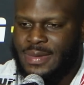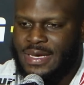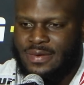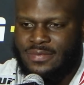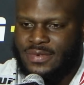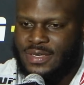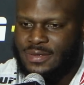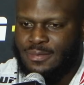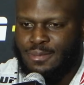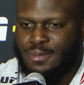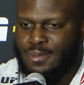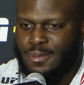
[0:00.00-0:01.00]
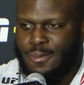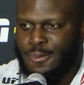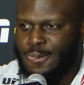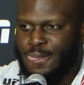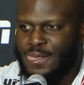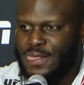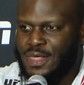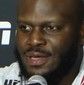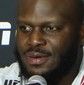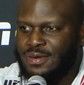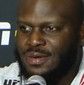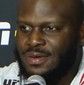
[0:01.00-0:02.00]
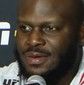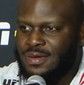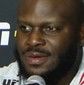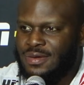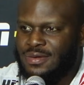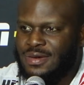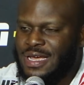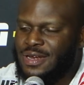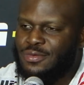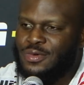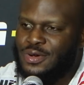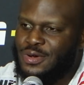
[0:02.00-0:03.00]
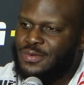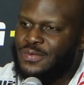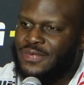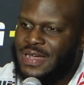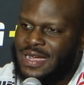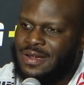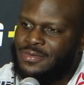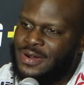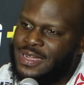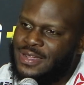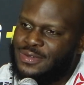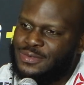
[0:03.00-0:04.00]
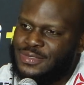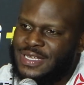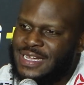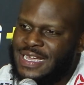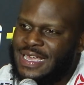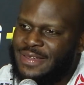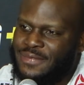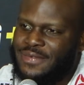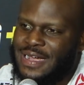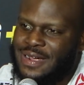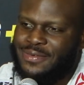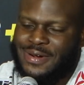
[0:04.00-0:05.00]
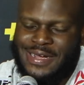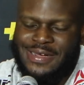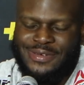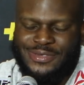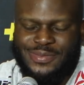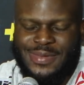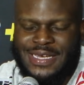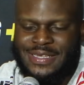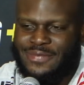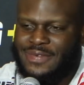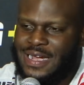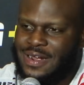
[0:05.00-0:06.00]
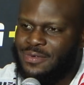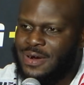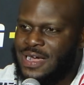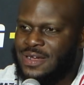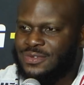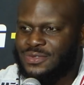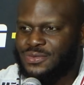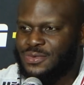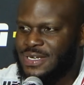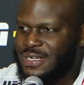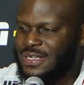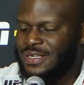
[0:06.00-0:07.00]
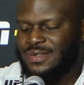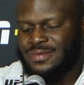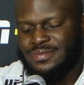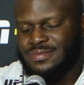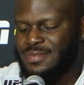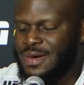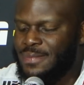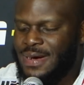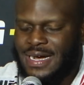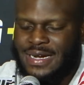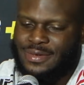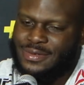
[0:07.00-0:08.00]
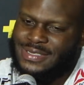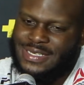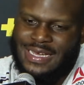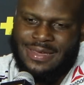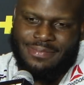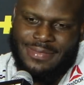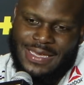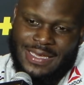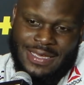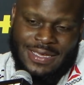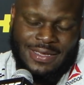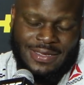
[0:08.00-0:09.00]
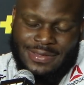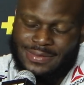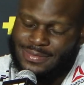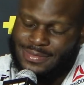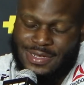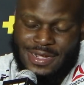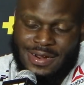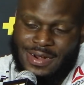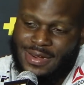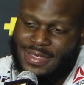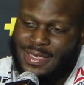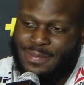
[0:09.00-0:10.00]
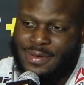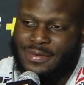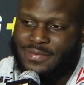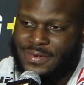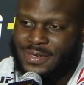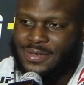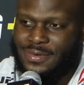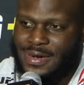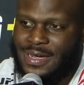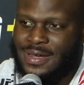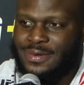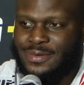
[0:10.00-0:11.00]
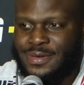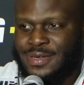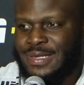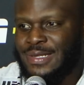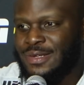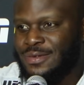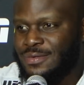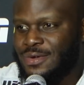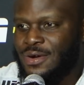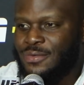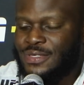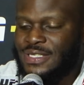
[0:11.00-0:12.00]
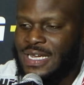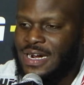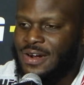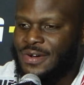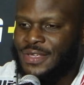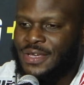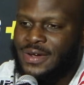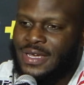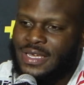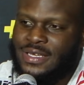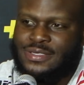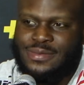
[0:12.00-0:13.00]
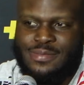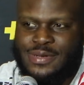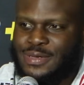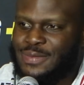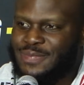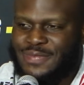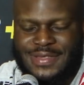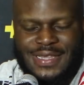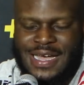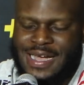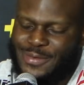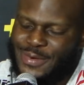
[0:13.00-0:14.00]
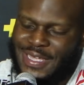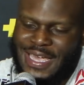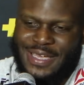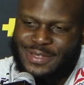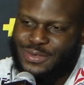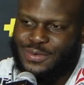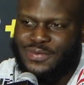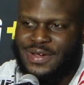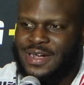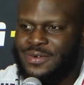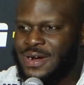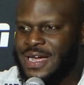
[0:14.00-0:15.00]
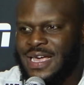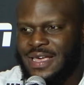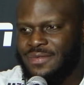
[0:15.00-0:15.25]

main event. Why you say that? I don't want to go five rounds. Oh, I hate five rounds, man. Five rounds, really, my body is like, man, all right, keep on fucking around. We're going to retire on your ass. But, man, we can't do five rounds.